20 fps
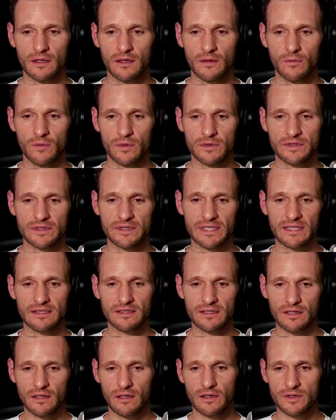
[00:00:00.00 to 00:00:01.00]
we're
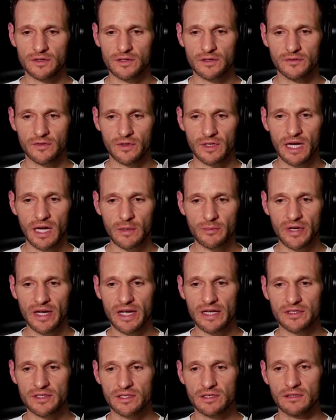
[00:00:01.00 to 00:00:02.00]
testing also for
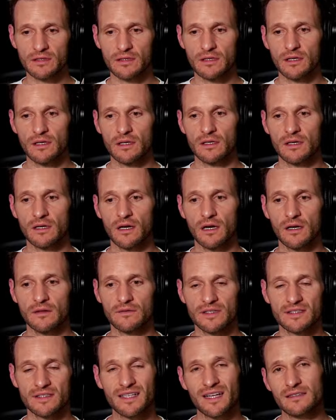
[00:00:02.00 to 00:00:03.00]
comprehension
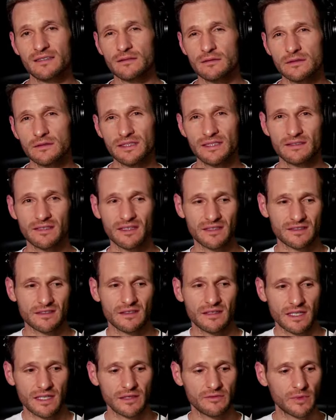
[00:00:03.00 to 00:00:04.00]
of the technical details. So
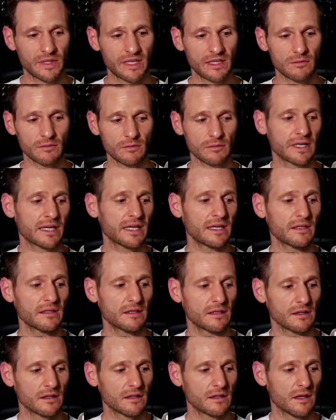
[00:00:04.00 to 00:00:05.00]
like if we can
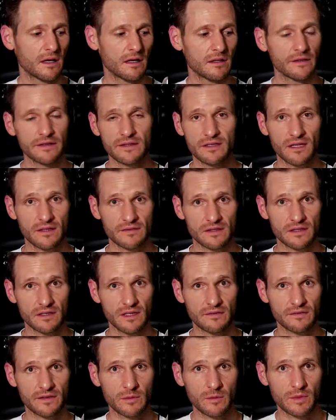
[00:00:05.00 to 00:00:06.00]
read all the tough
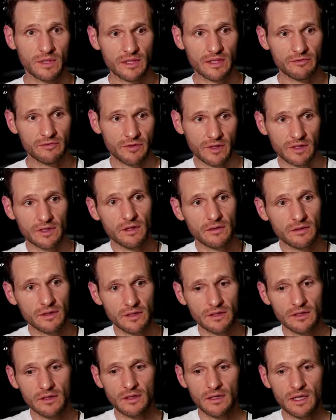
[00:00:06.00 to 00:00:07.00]
stuff that we
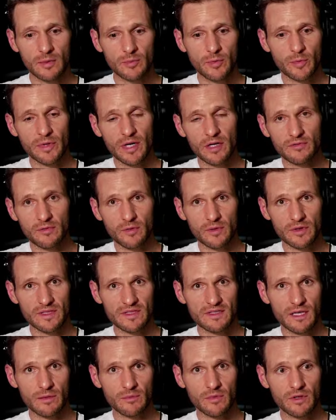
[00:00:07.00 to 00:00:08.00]
front-loaded and prepared for in
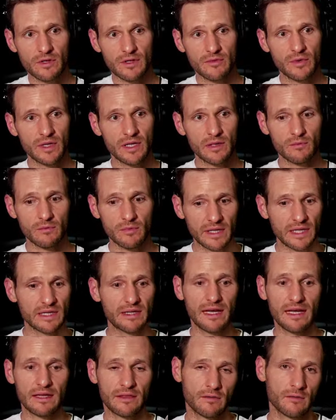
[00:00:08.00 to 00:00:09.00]
December, if we can read
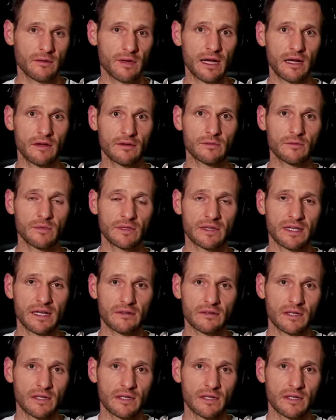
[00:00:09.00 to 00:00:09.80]
that throughout without